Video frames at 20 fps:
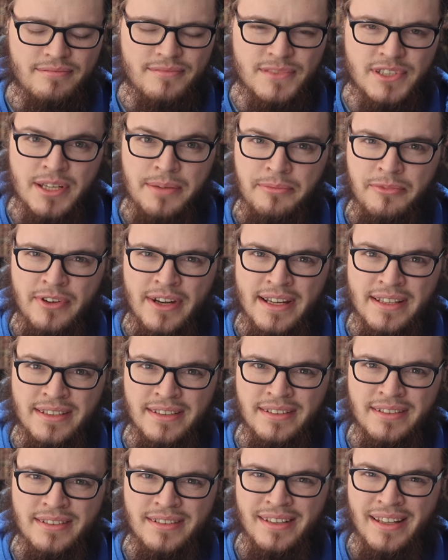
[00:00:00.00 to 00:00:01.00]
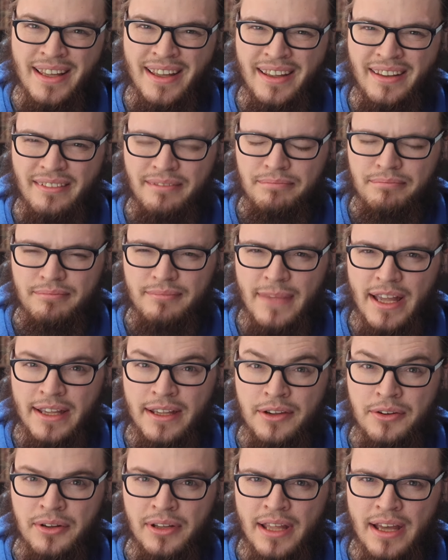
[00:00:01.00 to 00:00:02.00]
Some phrases that I
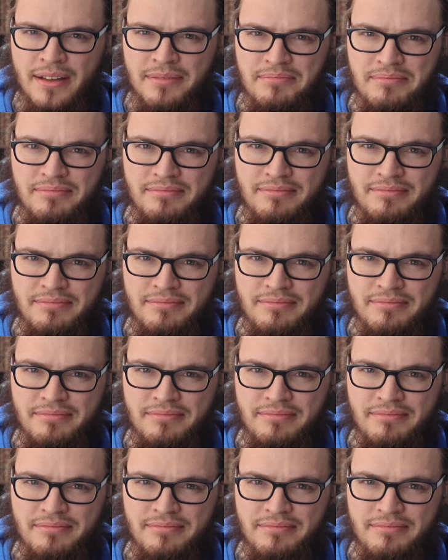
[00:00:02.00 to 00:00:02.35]
hear a lot.